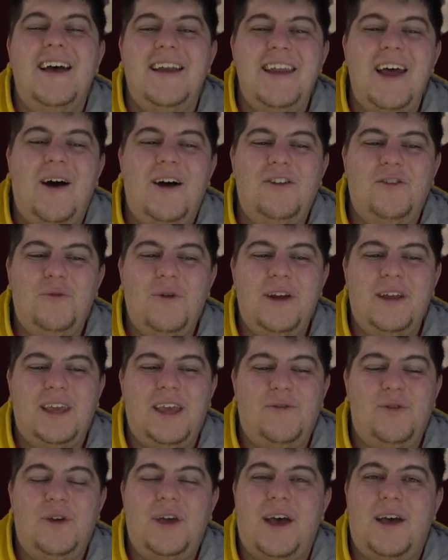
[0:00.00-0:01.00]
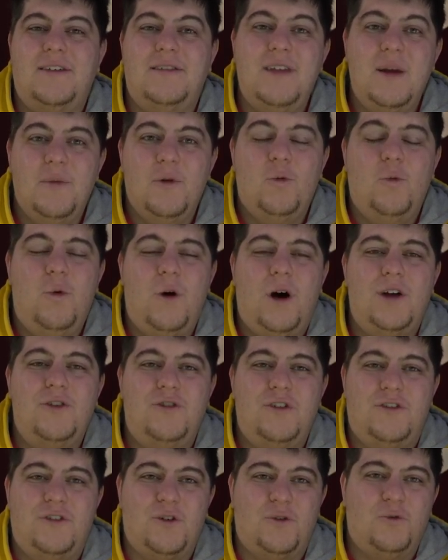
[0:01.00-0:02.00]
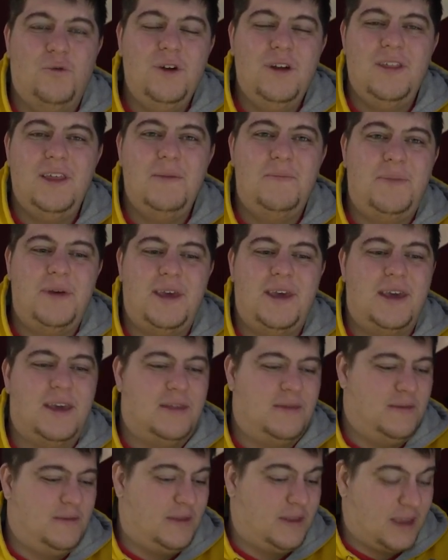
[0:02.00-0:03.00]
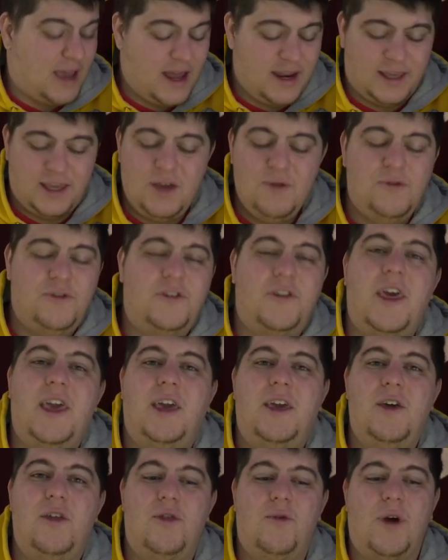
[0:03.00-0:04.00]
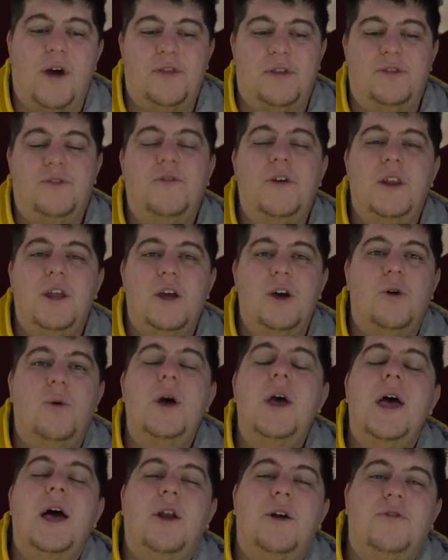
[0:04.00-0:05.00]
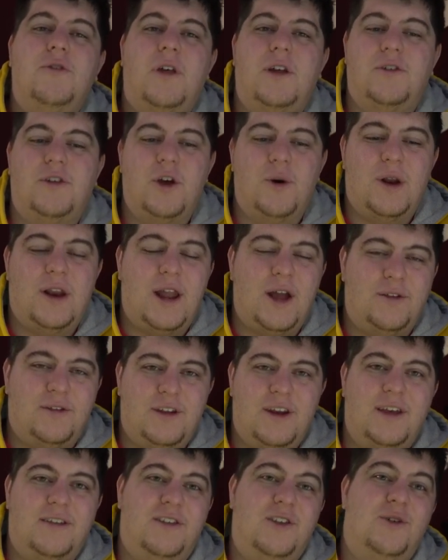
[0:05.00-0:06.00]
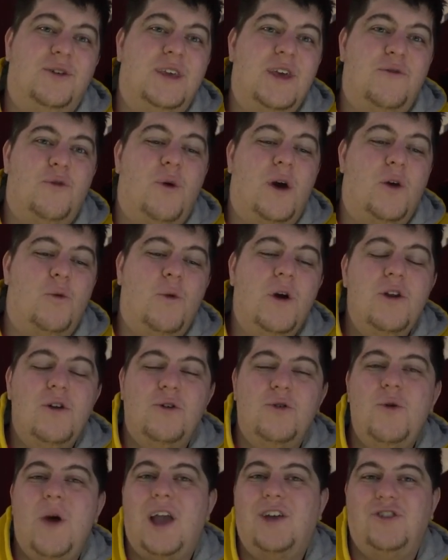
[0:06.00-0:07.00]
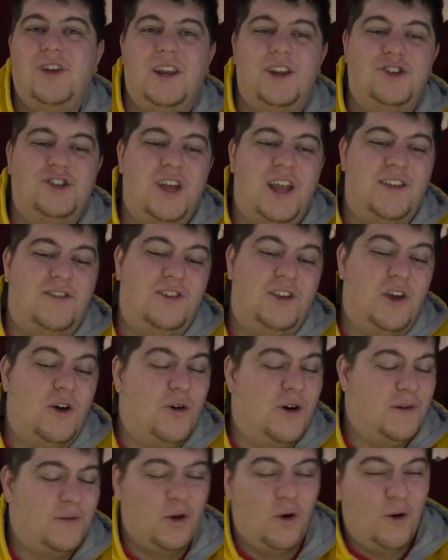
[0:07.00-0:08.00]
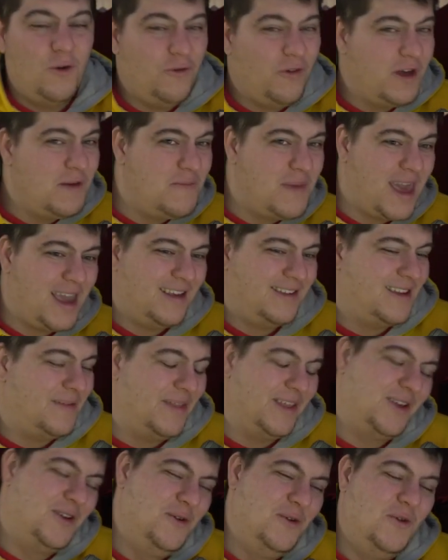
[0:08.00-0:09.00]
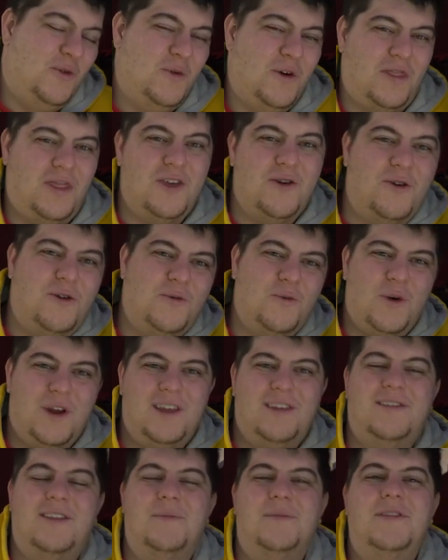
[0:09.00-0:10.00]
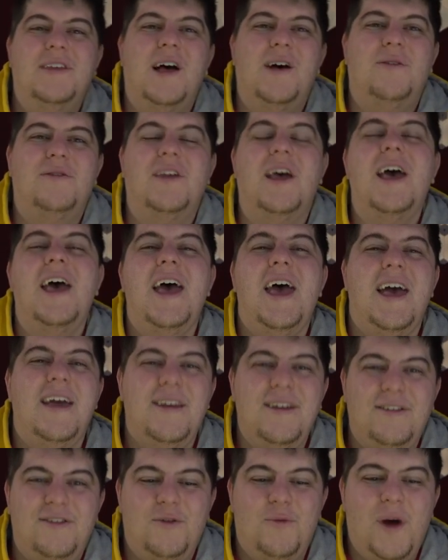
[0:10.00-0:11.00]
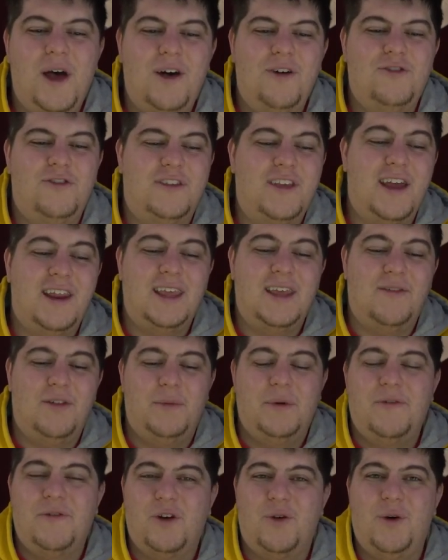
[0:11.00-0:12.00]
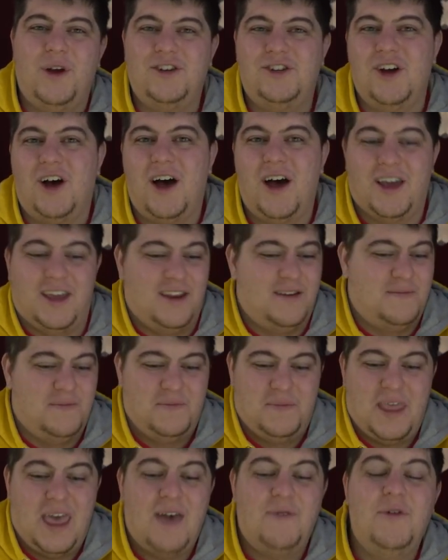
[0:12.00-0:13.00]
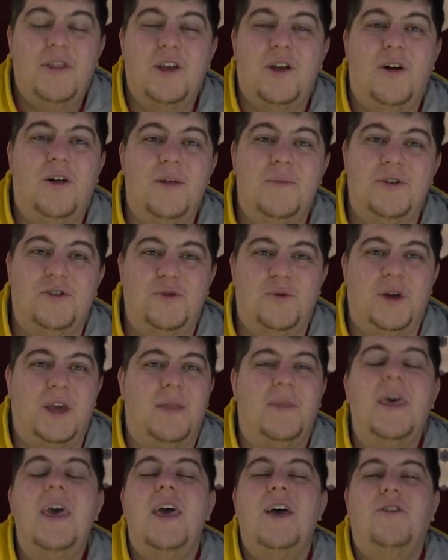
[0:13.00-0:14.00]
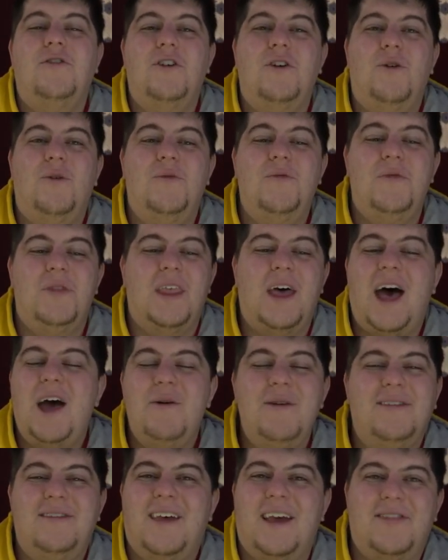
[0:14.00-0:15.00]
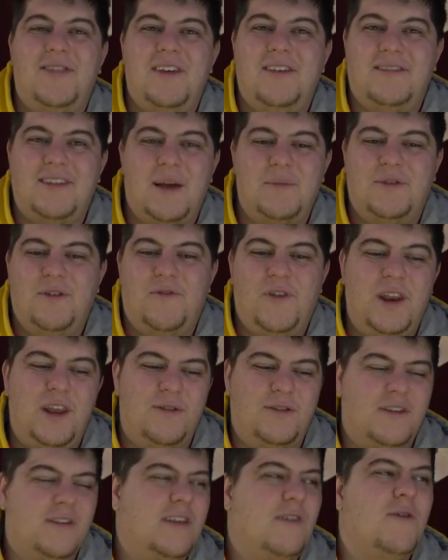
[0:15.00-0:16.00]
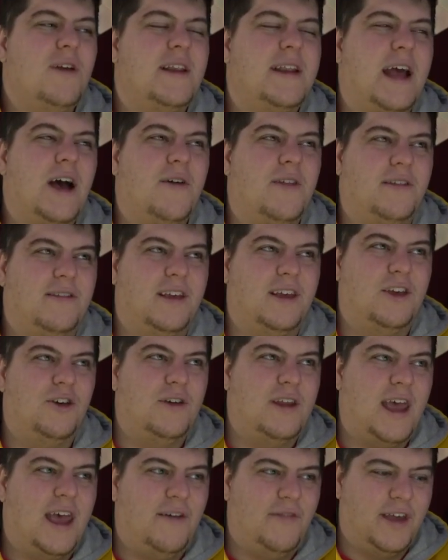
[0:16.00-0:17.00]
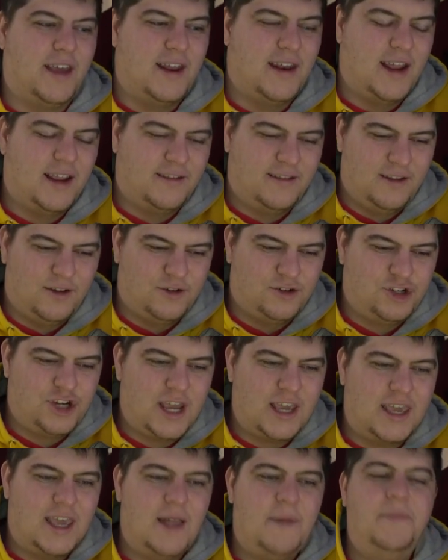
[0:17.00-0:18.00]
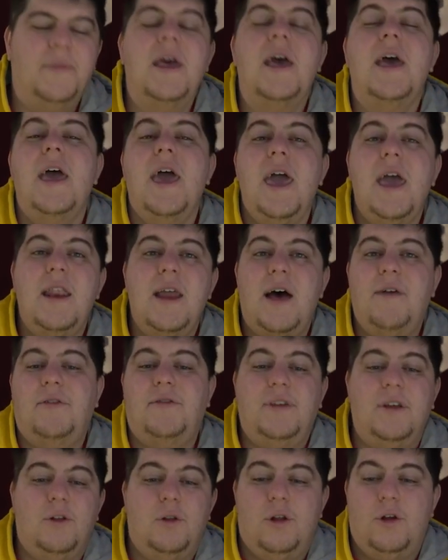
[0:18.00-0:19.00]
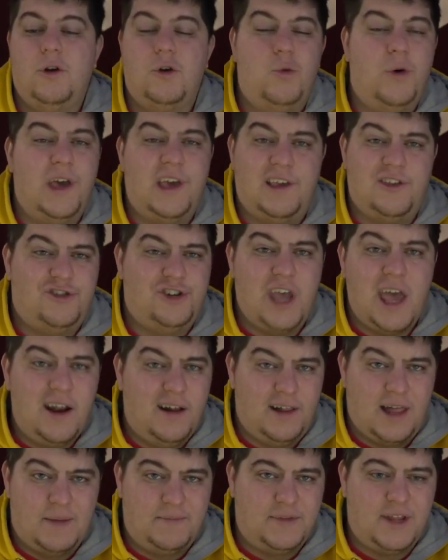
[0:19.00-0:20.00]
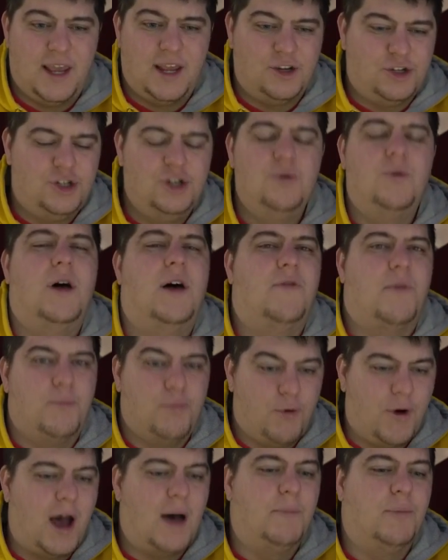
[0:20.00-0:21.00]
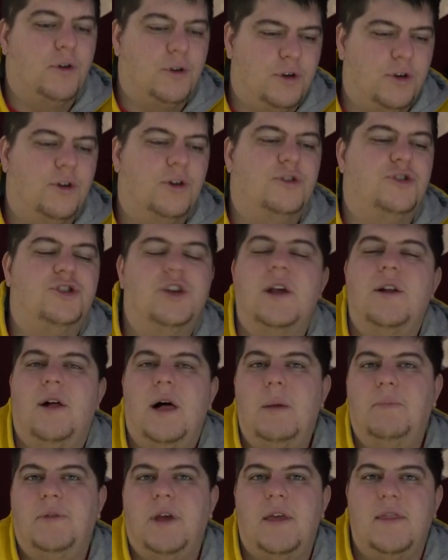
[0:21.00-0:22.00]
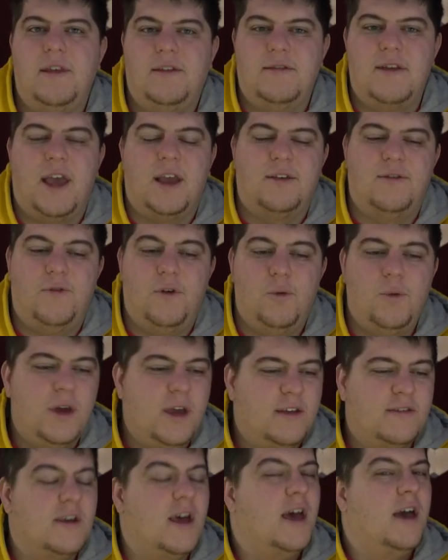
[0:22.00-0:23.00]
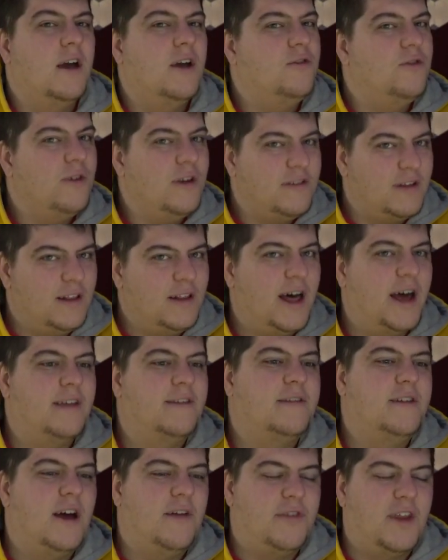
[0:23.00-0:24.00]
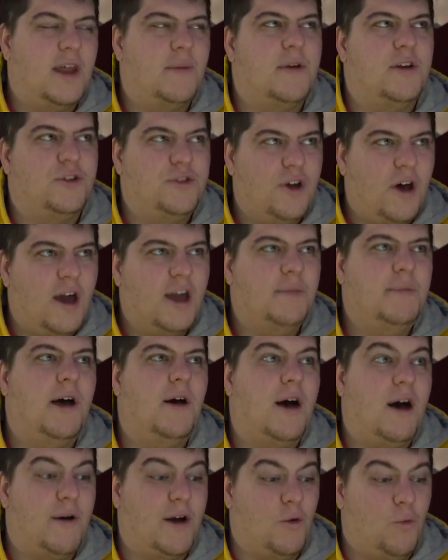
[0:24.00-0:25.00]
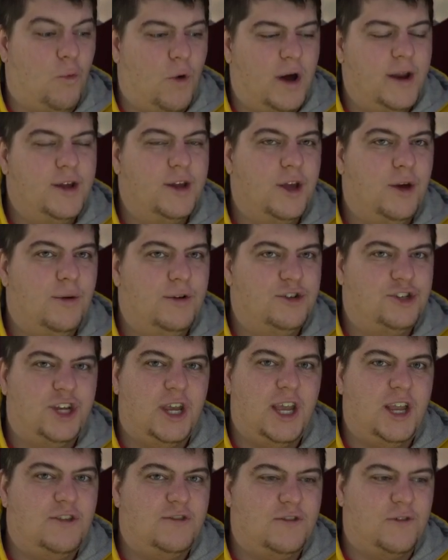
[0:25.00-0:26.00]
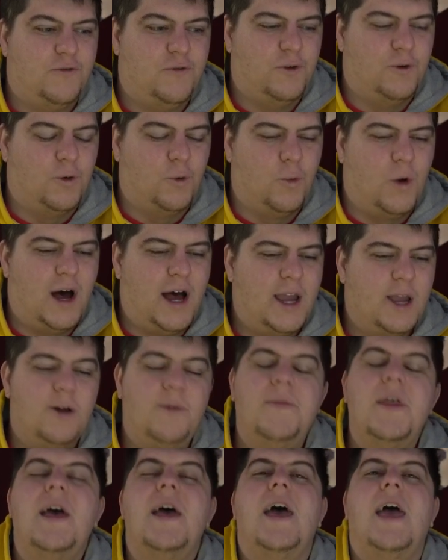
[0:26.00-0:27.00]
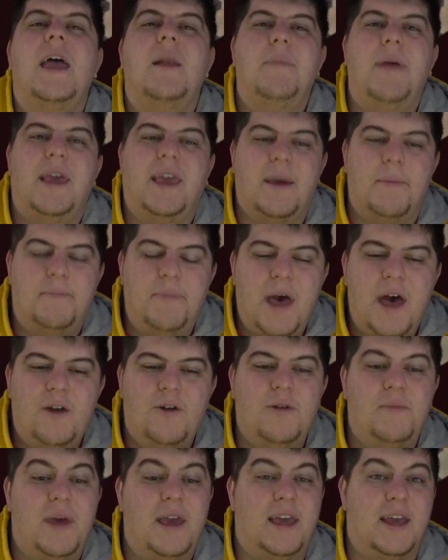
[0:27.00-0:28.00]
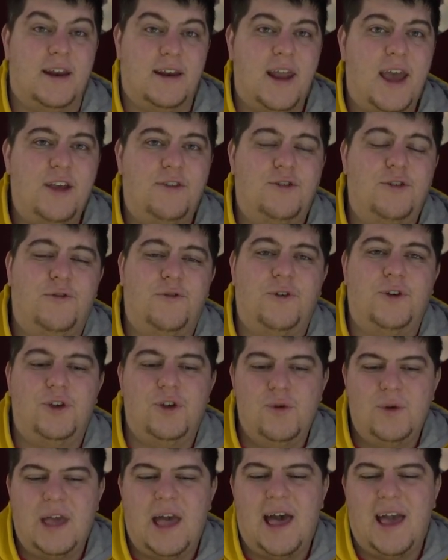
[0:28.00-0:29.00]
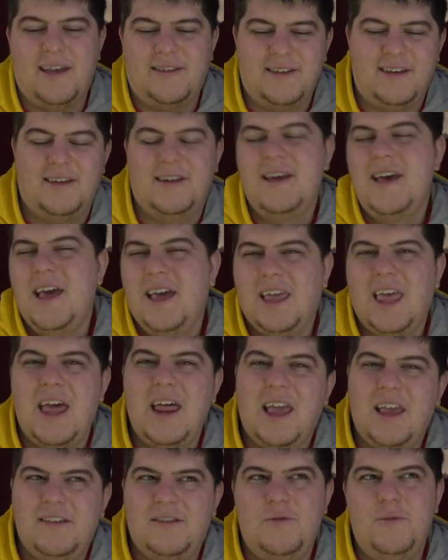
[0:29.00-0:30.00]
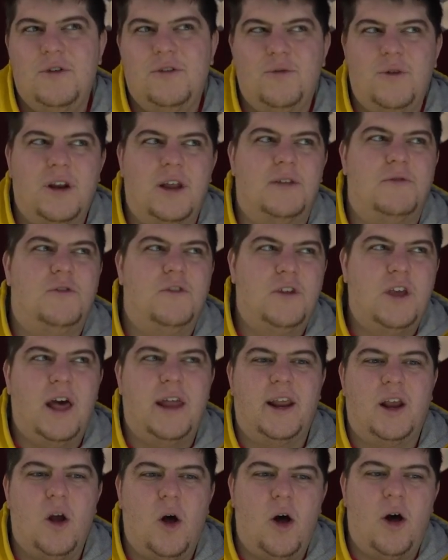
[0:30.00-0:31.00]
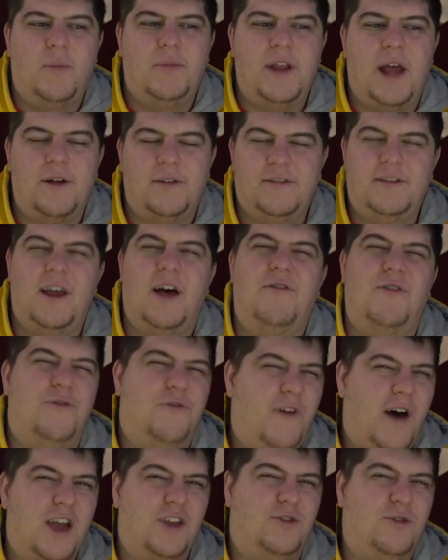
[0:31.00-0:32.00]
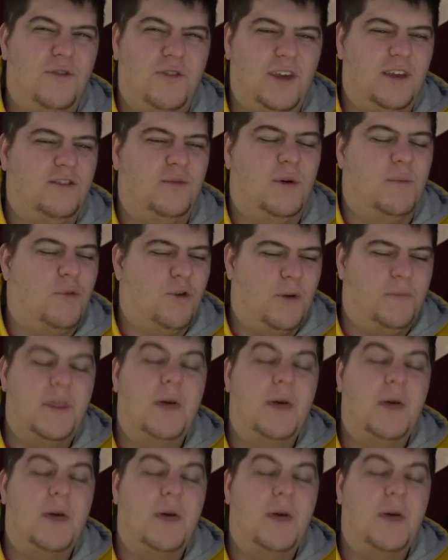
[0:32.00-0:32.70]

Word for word: Now, I just want to give you guys, number one, just a really big kind of huge thank you throughout this video. I'd also like to go and announce nice little giveaway winner who actually had a chance to go and hopefully make something cool with their winnings themselves. And as well, just kind of give a little bit of a quick talk and everything all in between. So I always like these types of videos because every now and then it's like good to have like a nice little check-in and obviously a little quick channel update too. We'll have a proper good channel update in these next few weeks because there is a lot of stuff that I've been talking about how I want to go and change for a while and make it better, make it nicer for you guys and yeah, I guess almost want to kind of calm down stuff and fine-tune things a bit more.